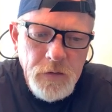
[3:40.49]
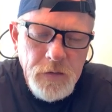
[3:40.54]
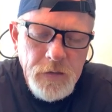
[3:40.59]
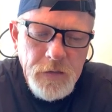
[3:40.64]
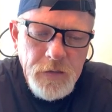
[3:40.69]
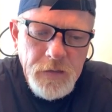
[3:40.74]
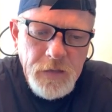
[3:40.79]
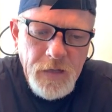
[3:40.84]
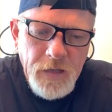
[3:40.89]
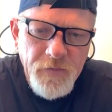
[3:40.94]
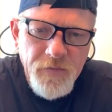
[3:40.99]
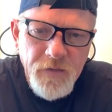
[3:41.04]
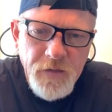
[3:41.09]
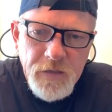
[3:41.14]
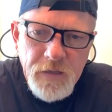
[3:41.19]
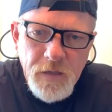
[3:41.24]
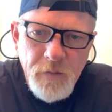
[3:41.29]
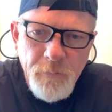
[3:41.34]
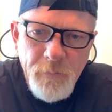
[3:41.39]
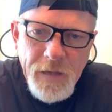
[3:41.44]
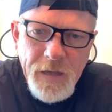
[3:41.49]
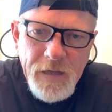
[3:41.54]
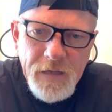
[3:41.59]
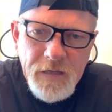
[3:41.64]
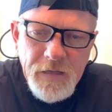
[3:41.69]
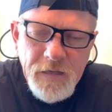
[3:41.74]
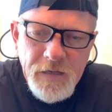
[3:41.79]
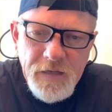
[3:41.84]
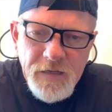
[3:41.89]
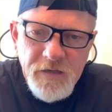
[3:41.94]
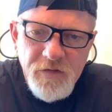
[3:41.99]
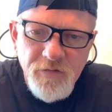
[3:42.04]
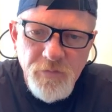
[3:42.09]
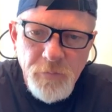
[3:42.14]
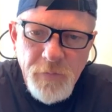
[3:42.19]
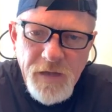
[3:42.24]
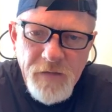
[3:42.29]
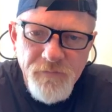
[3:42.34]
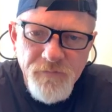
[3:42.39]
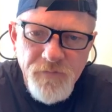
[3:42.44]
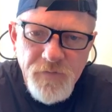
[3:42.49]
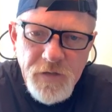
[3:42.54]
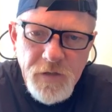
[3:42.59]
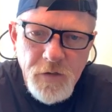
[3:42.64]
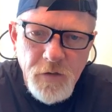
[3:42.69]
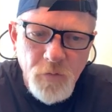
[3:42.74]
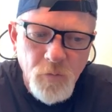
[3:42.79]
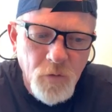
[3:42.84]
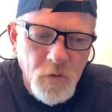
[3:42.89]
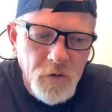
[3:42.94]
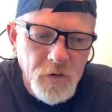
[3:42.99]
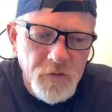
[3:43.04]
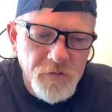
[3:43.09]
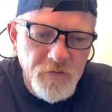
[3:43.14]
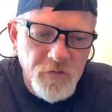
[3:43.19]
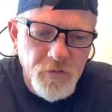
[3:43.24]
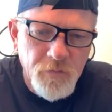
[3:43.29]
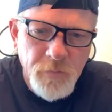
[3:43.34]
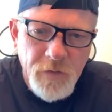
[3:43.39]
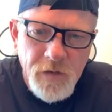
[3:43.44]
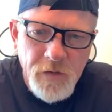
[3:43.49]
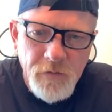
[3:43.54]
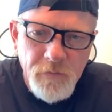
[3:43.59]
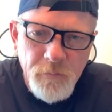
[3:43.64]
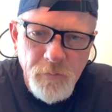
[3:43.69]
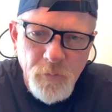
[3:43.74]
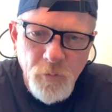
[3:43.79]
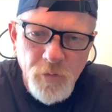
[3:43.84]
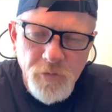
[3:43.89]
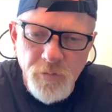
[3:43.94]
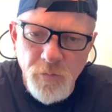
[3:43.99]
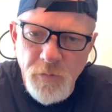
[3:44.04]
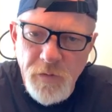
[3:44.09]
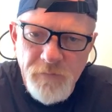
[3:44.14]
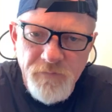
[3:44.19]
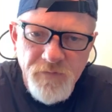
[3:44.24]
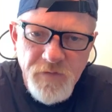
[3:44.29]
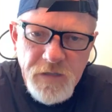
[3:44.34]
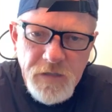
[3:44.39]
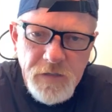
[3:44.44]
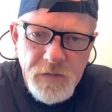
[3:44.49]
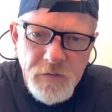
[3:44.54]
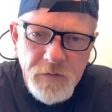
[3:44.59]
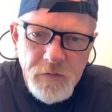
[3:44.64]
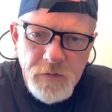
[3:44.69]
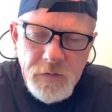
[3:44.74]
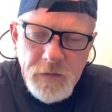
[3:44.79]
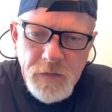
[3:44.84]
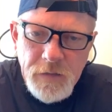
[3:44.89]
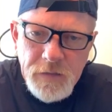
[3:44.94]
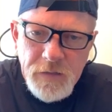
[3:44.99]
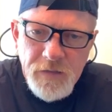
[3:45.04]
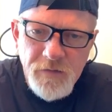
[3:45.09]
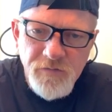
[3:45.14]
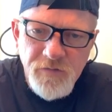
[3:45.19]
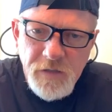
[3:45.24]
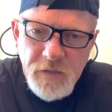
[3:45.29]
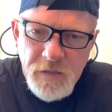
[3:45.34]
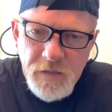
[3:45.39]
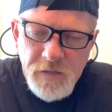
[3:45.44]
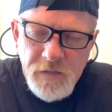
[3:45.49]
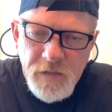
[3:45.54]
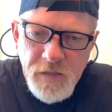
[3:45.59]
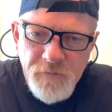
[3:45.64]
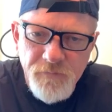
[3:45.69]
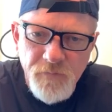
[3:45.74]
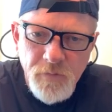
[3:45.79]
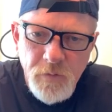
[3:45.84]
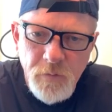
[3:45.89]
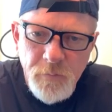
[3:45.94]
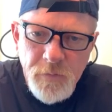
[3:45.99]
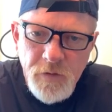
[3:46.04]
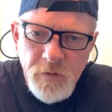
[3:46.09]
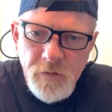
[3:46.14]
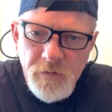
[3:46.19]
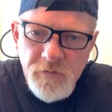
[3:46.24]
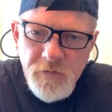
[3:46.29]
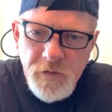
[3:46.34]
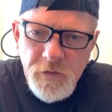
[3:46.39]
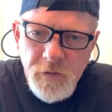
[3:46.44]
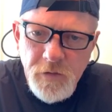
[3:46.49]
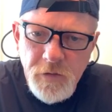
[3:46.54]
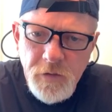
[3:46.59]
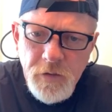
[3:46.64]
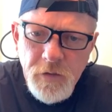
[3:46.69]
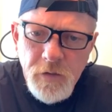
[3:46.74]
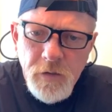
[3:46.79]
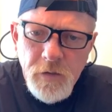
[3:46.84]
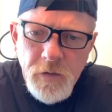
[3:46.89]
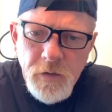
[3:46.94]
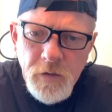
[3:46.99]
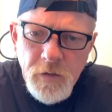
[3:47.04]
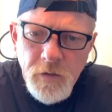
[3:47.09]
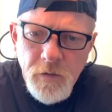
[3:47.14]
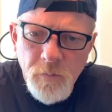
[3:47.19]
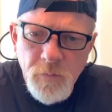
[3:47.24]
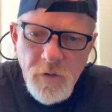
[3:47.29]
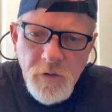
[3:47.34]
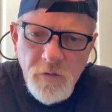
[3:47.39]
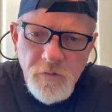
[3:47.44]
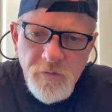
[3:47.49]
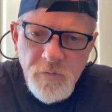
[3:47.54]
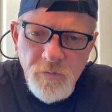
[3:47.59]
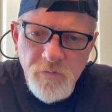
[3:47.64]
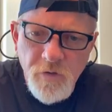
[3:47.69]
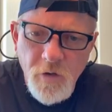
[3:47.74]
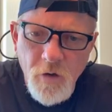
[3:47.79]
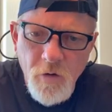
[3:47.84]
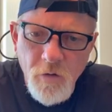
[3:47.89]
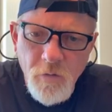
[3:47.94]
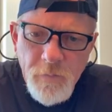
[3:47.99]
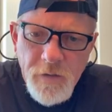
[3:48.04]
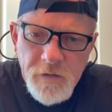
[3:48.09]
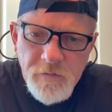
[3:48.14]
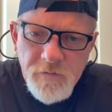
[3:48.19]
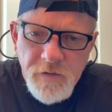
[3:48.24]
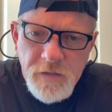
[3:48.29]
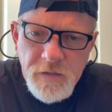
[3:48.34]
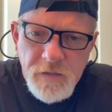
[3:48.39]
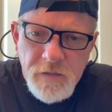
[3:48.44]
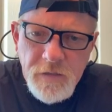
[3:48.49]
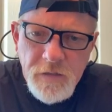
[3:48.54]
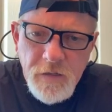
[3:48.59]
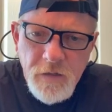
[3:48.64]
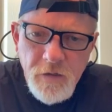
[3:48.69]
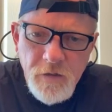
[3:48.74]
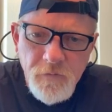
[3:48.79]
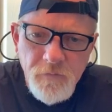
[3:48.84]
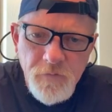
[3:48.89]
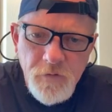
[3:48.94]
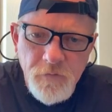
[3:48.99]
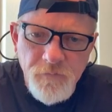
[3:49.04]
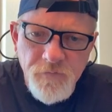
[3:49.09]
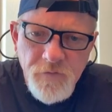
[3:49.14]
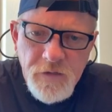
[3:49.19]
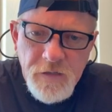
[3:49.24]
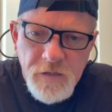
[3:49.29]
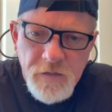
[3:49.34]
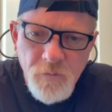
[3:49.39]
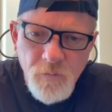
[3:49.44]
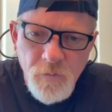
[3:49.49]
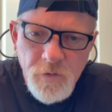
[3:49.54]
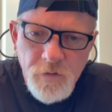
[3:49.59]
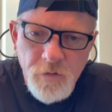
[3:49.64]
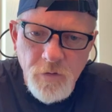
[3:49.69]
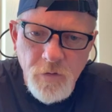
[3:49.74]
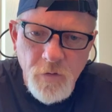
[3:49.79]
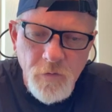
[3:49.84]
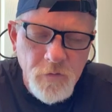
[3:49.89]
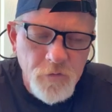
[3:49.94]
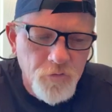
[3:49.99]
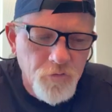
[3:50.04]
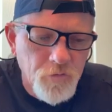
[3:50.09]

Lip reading: And I think in my case, my fear was my feet. And I guess I get that from the military, because it was all about taking care of your feet when you're on